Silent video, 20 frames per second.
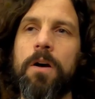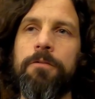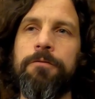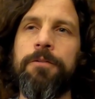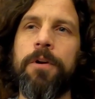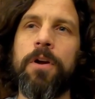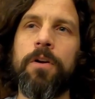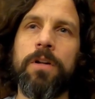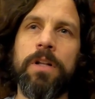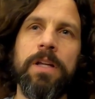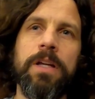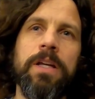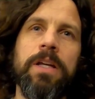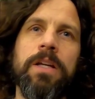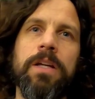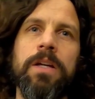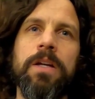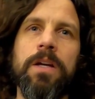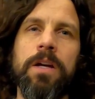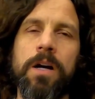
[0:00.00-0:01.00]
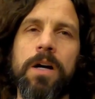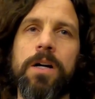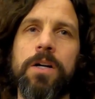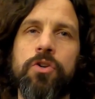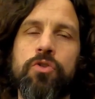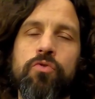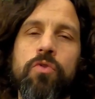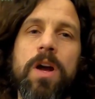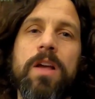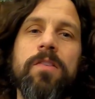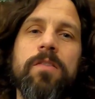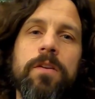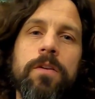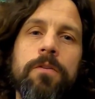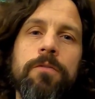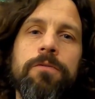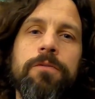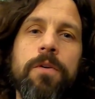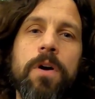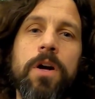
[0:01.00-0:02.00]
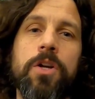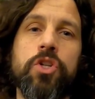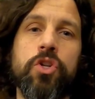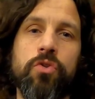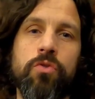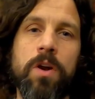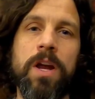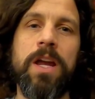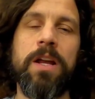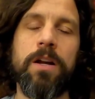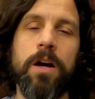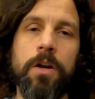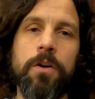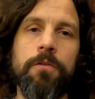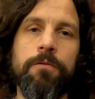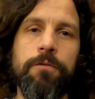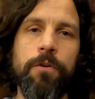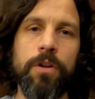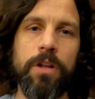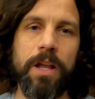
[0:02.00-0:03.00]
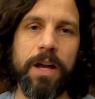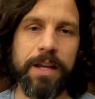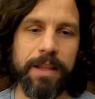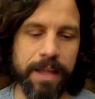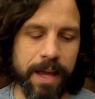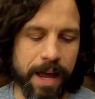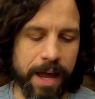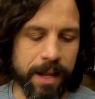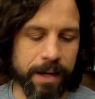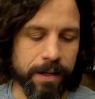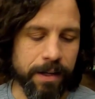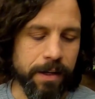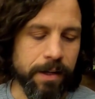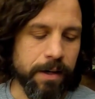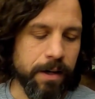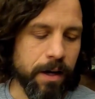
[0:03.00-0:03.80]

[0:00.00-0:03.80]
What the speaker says: fairly aggressive terrain underfoot like that,